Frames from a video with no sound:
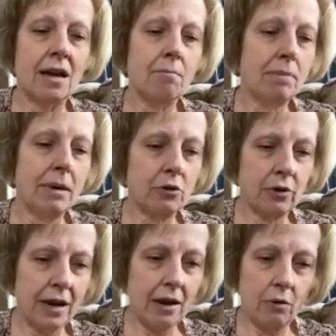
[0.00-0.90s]
better
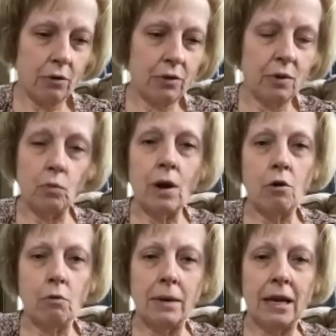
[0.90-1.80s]
health and
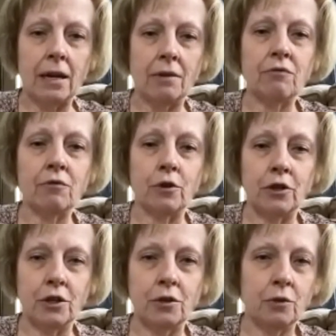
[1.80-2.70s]
well-being for
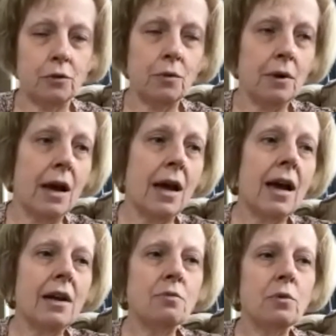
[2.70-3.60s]
you
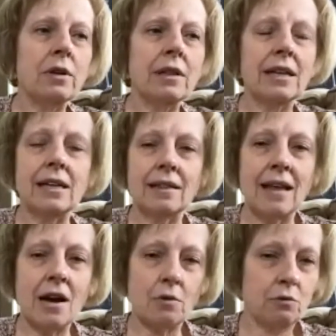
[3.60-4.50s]
and really
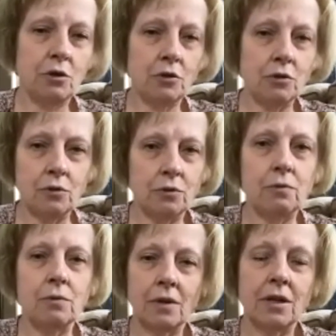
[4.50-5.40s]
allow you
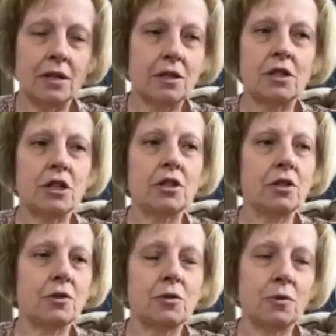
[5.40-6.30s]

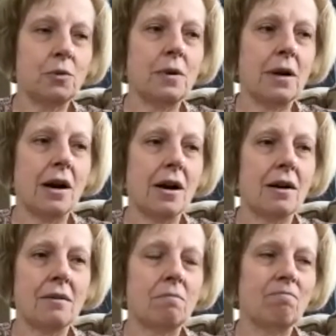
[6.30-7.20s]
to
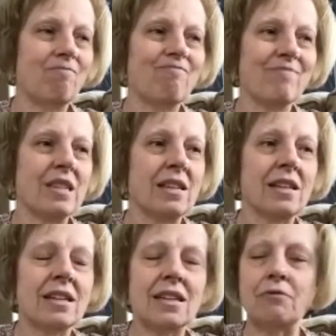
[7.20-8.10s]

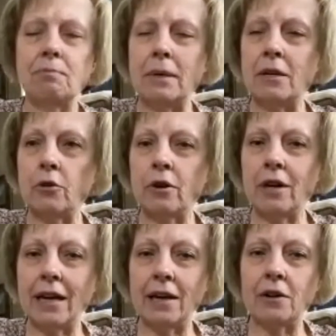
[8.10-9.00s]
give better
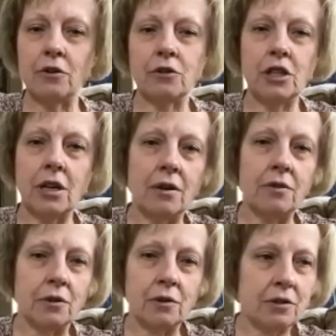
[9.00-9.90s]
care to
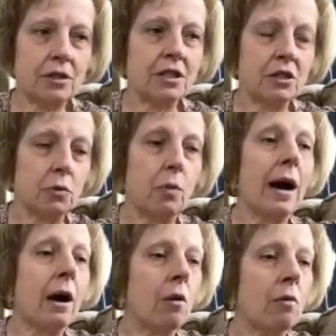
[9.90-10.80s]
others as
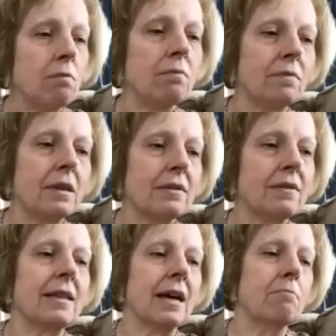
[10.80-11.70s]
well
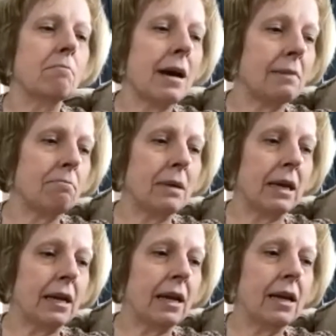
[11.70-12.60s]
that might
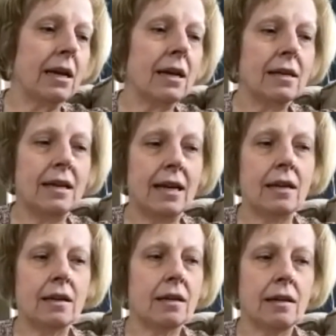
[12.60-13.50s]
be
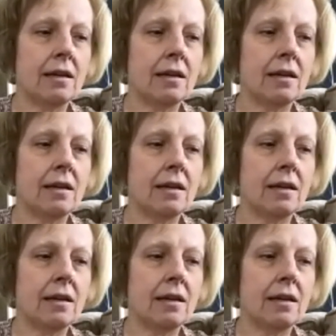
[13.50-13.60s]
needed.